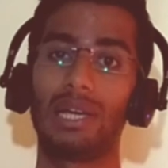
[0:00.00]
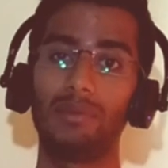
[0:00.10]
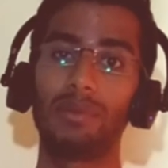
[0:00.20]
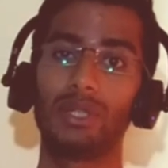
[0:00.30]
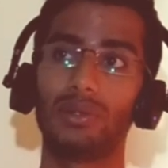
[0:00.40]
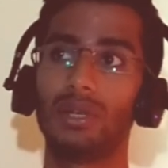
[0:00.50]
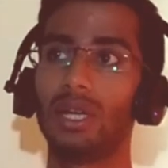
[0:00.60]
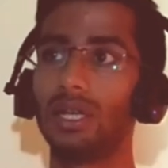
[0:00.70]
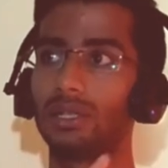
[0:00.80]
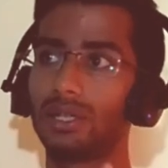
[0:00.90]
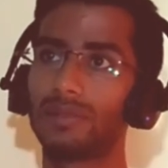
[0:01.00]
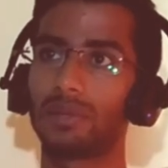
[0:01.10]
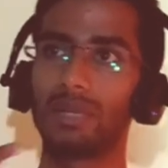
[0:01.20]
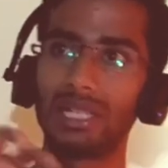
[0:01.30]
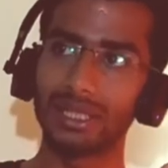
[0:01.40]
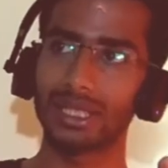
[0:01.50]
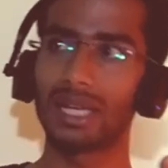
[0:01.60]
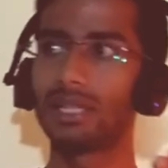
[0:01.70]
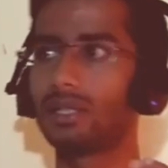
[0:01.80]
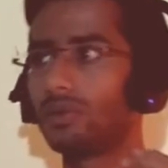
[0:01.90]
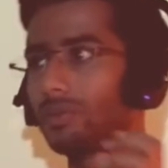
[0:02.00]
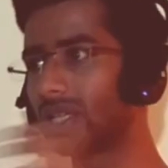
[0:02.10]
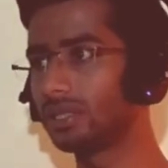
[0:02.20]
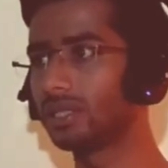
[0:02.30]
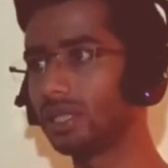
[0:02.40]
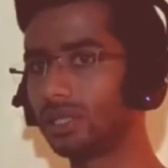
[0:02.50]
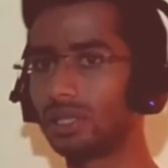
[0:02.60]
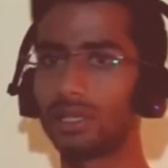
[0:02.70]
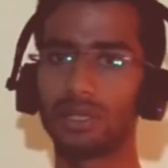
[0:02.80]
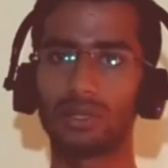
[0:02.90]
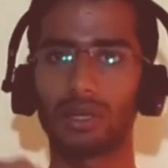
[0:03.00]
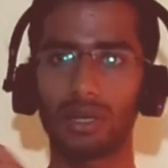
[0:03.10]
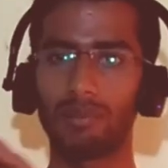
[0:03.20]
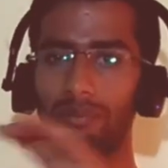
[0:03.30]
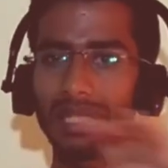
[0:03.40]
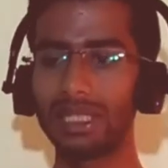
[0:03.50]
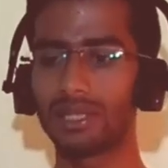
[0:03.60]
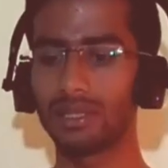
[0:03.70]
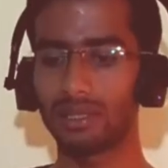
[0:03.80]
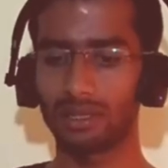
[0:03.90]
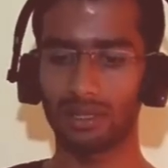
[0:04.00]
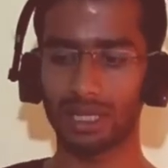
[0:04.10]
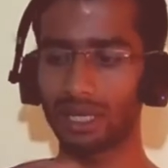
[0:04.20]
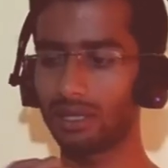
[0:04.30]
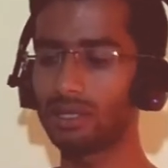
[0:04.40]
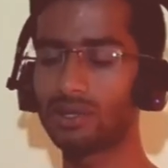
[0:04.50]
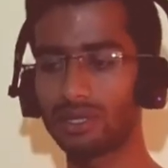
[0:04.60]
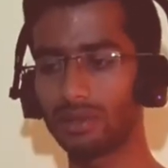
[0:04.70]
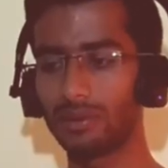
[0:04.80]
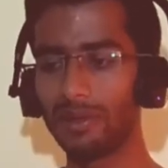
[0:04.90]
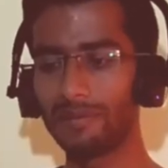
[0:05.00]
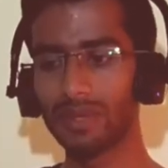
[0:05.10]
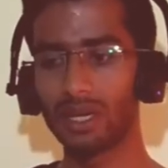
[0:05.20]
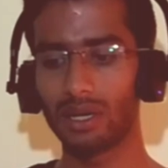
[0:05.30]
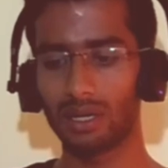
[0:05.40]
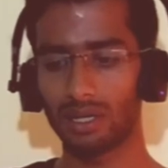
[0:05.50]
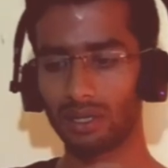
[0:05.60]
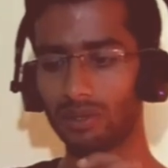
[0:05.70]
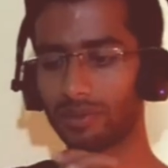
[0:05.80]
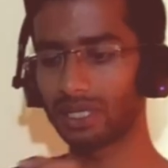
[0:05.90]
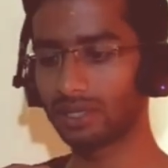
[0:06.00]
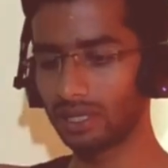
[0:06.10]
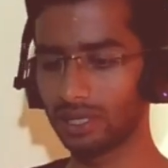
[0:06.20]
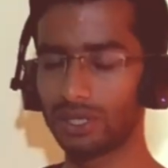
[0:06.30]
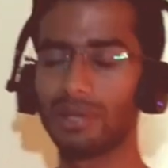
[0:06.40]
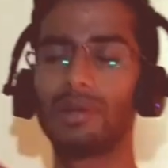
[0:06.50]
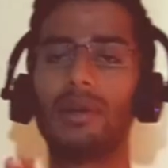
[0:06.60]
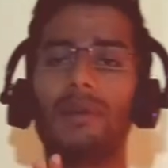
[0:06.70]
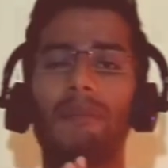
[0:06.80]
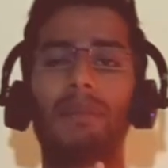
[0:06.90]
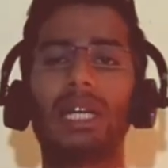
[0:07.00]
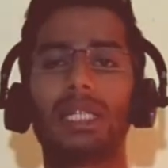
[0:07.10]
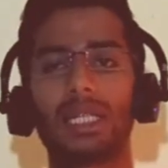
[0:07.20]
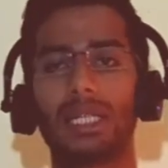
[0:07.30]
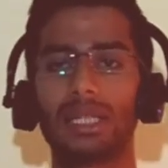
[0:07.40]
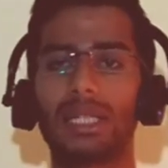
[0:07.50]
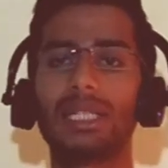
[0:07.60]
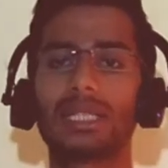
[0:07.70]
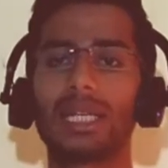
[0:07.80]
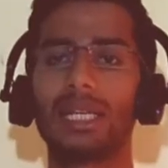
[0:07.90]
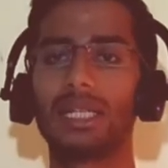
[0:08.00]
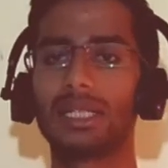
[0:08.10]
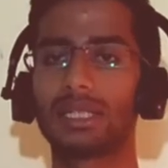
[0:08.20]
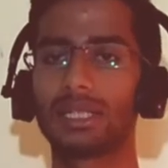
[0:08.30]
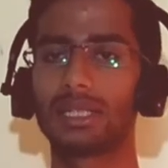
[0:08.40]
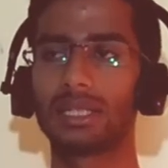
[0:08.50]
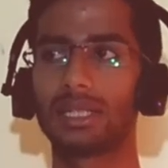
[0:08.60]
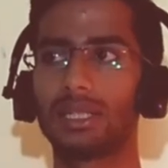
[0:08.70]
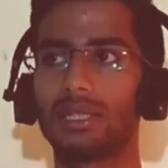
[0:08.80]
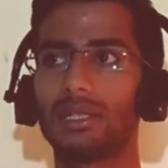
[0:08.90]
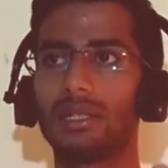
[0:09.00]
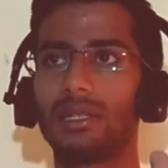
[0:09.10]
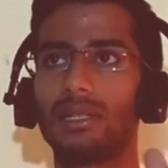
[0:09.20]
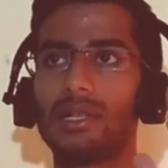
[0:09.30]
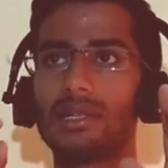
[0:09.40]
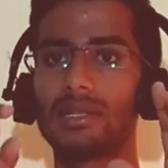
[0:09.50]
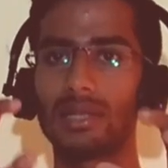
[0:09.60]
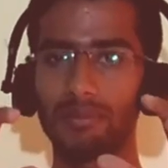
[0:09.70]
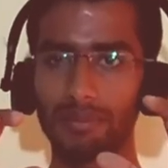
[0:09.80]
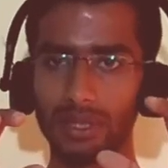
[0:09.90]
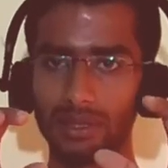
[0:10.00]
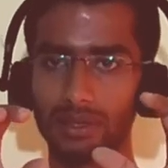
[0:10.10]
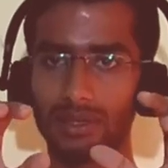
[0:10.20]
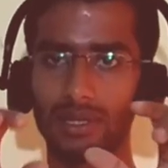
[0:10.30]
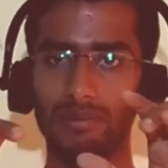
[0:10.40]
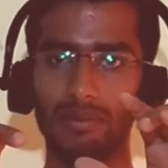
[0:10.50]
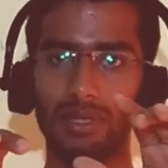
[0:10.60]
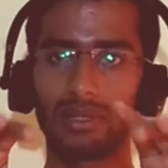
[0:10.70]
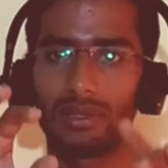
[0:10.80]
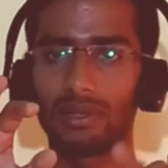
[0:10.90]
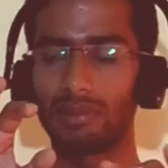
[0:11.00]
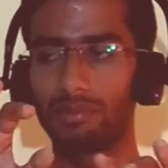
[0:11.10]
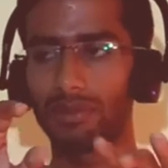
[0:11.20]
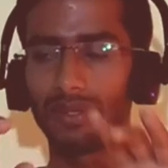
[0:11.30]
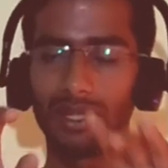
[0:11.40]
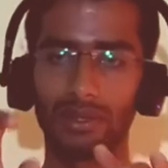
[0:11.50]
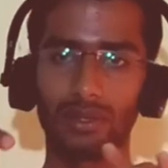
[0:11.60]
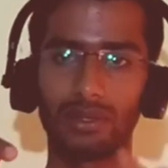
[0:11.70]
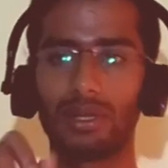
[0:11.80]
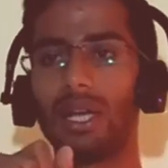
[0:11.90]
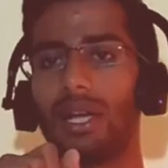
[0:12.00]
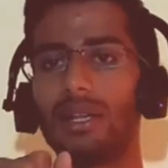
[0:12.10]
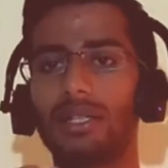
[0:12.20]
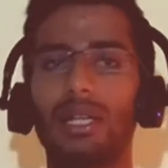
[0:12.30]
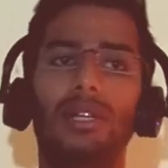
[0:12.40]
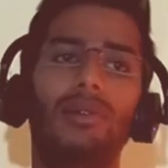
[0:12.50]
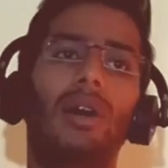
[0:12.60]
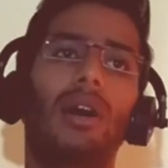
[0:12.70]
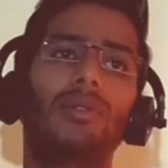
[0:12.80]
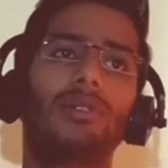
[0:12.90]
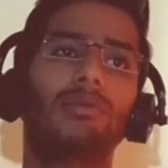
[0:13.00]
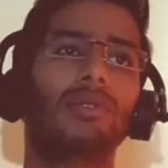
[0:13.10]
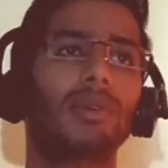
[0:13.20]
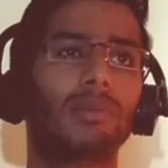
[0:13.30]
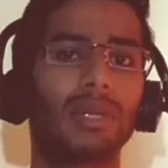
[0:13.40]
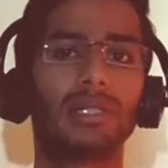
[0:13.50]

will help you to give some insight to pronunciation. This is not complete guidance to pronunciation, but this is simple video to tell you how to improve your